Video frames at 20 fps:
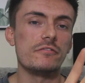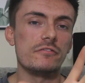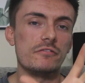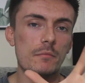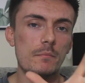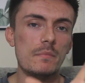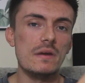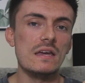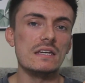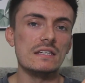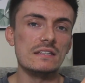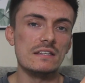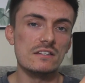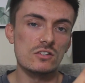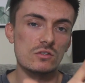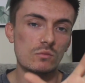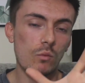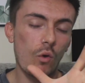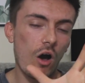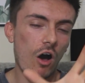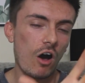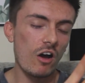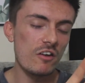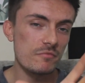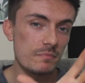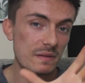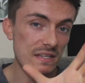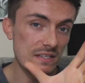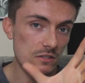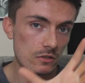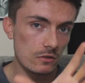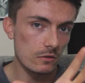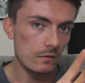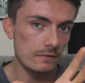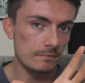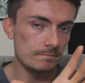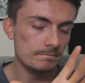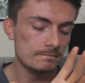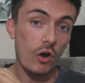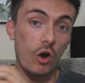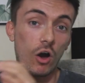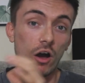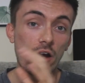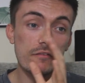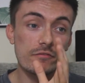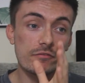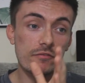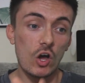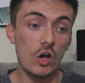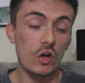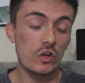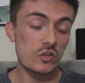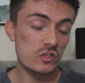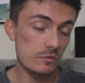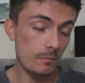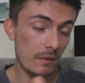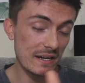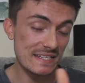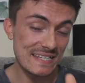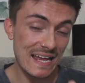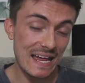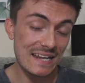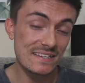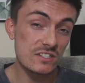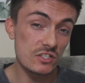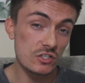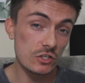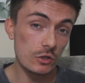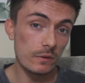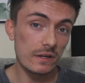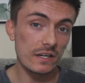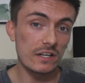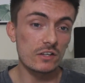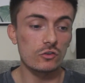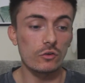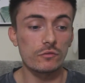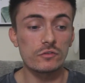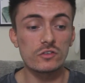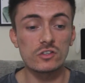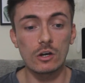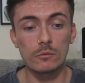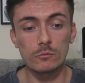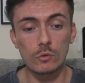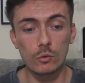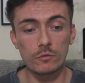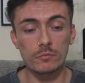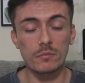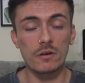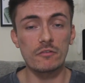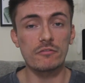for me, this is what I've been doing. I've urged my dad to do it, because obviously I'm not with my